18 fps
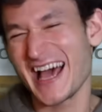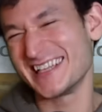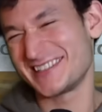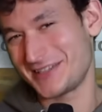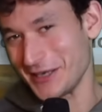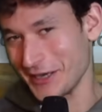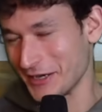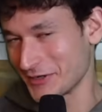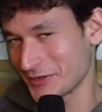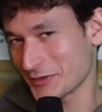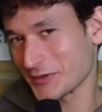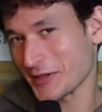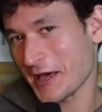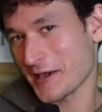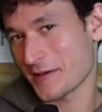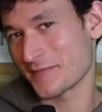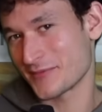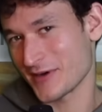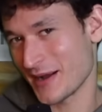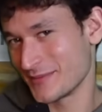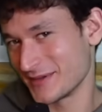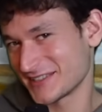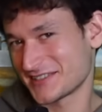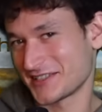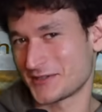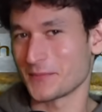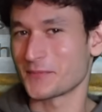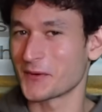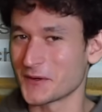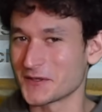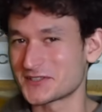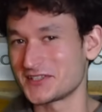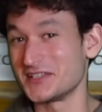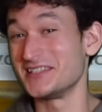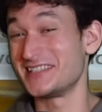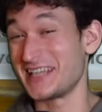has the underlying premise that the
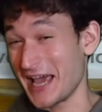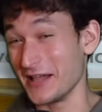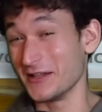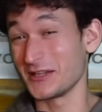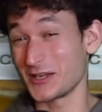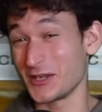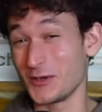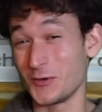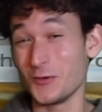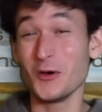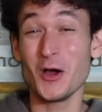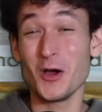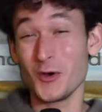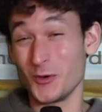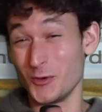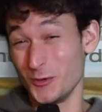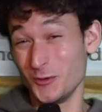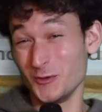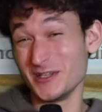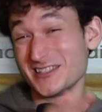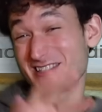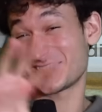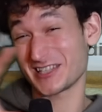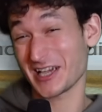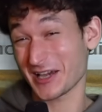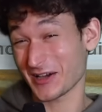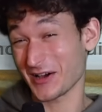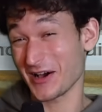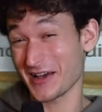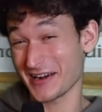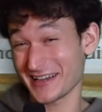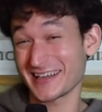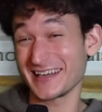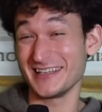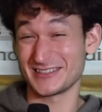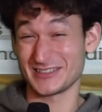person telling you who is
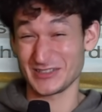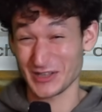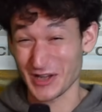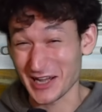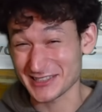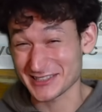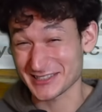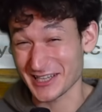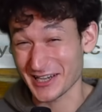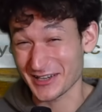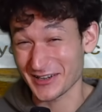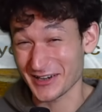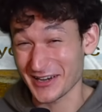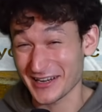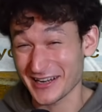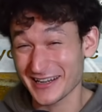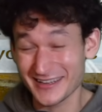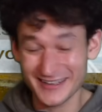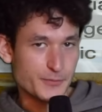psychotic is not psychotic.